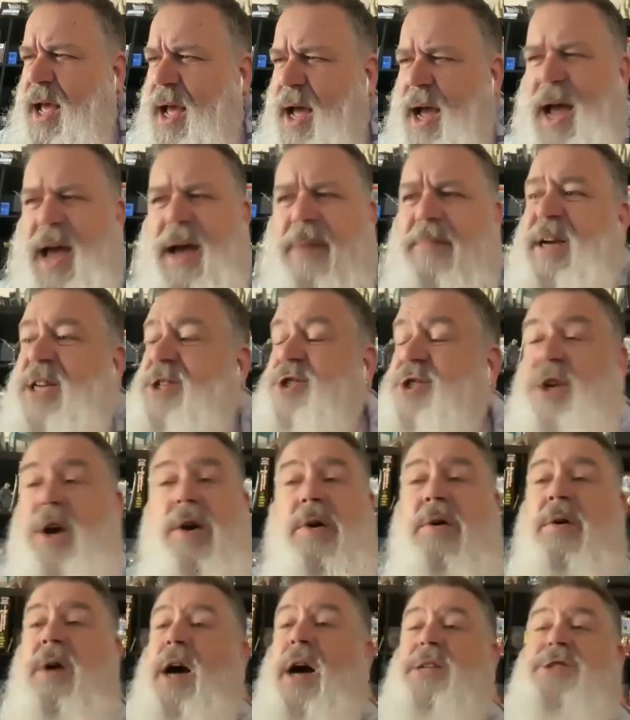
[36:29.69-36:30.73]
I have my
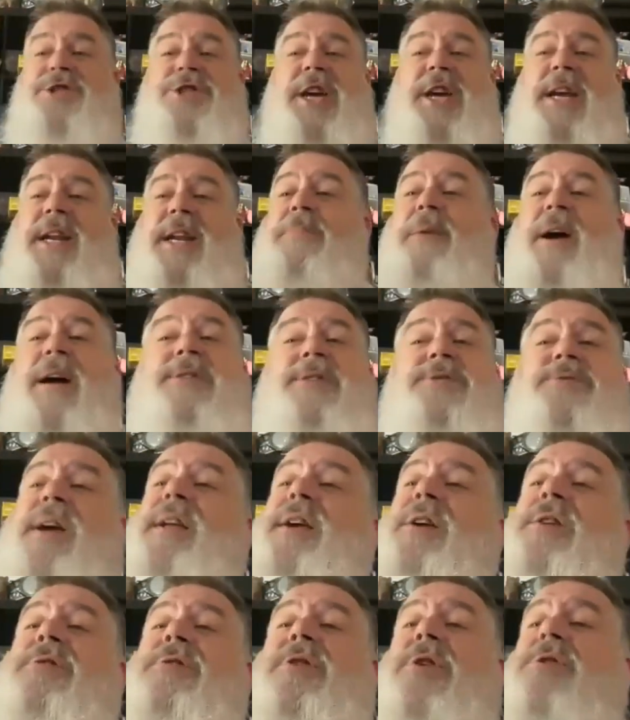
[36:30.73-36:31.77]
show on Shady Pines
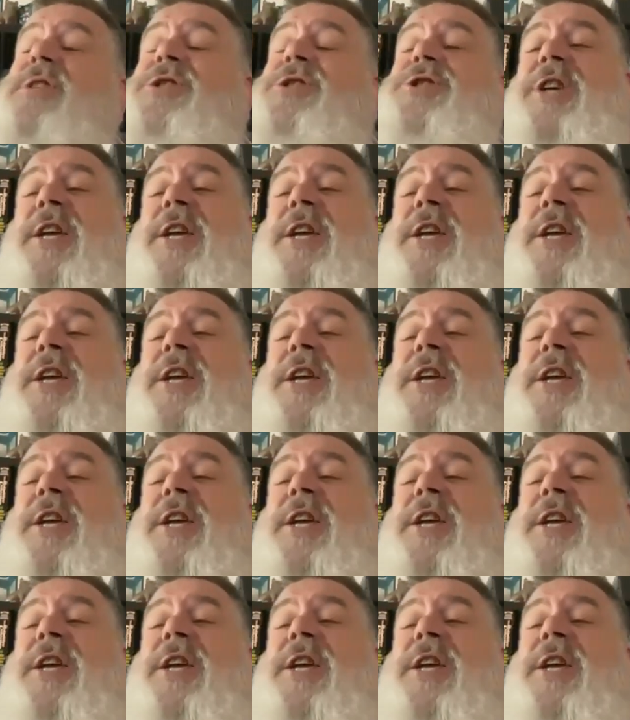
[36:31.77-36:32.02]
Radio. Go to